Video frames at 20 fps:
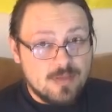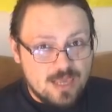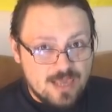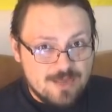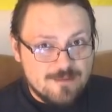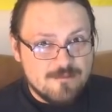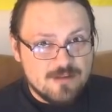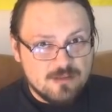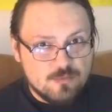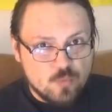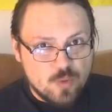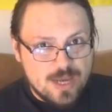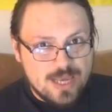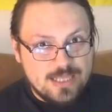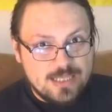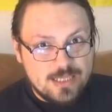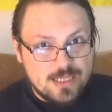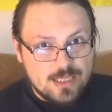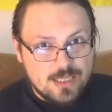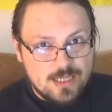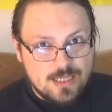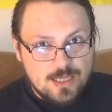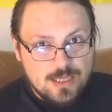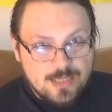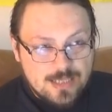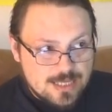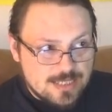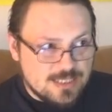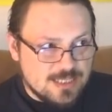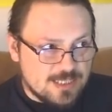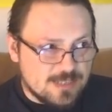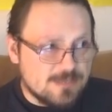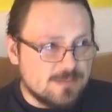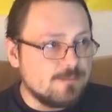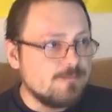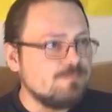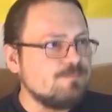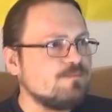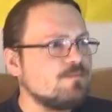even when it isn't.